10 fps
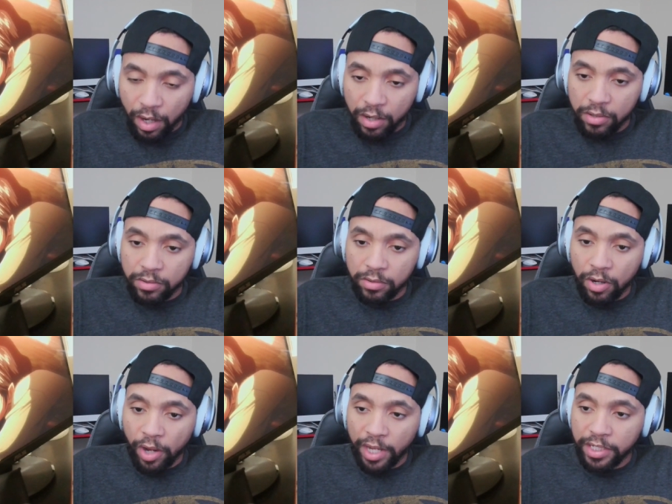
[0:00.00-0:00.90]
Oh,
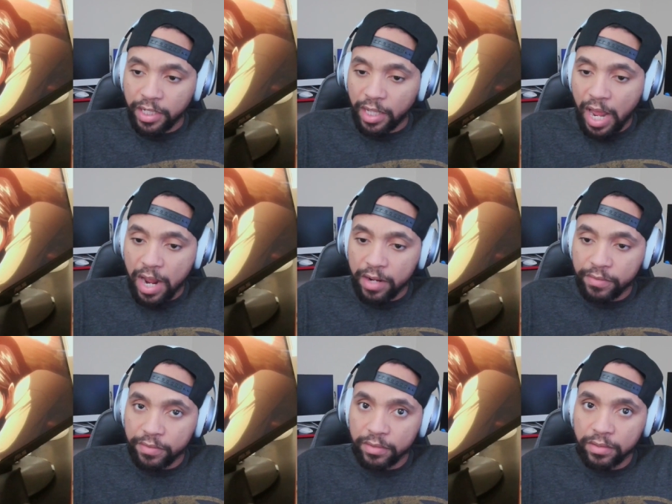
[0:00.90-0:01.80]
okay, she alive.
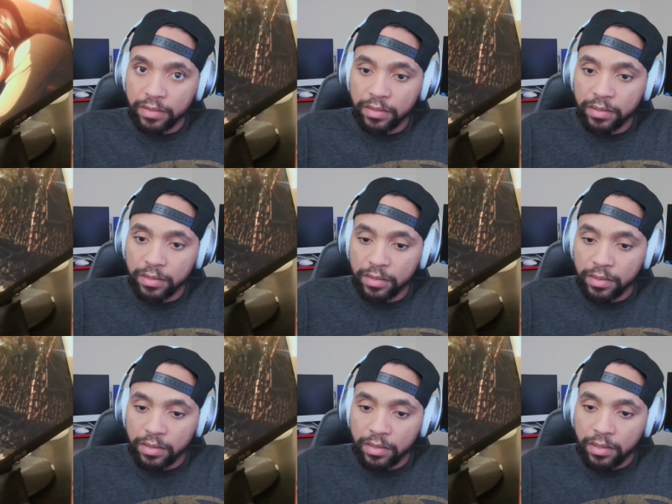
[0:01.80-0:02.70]

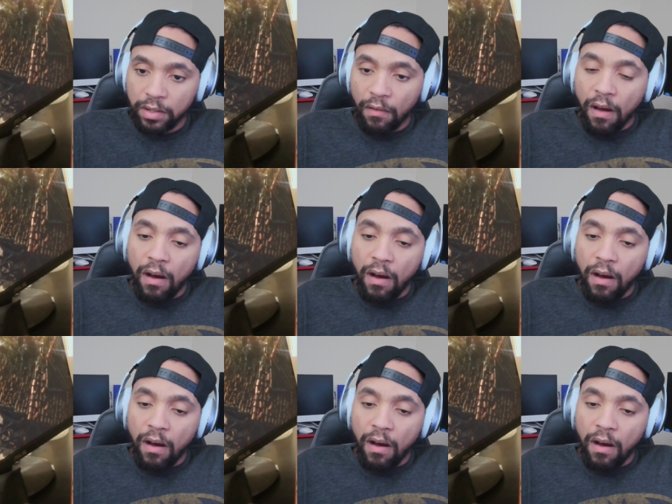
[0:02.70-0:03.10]
Eren, wait.